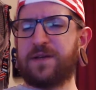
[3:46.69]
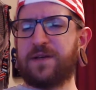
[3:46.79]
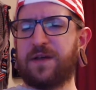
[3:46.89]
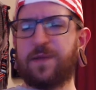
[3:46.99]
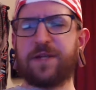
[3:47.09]

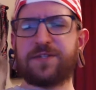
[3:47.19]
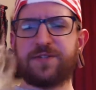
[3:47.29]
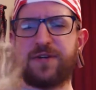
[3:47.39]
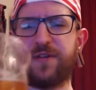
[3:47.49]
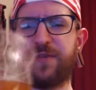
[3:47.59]
not sure
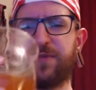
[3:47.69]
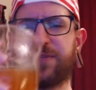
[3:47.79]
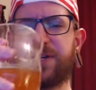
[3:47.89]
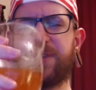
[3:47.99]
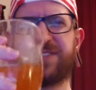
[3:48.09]
how they pulled it
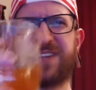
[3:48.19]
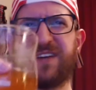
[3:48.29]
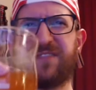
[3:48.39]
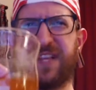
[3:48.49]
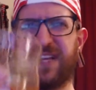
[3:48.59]
off. It's kind of
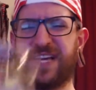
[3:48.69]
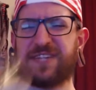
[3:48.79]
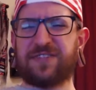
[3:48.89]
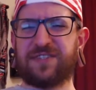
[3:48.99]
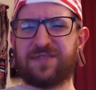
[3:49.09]
like, actually,
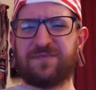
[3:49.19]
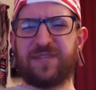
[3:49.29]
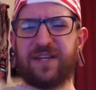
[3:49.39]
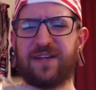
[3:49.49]
it's like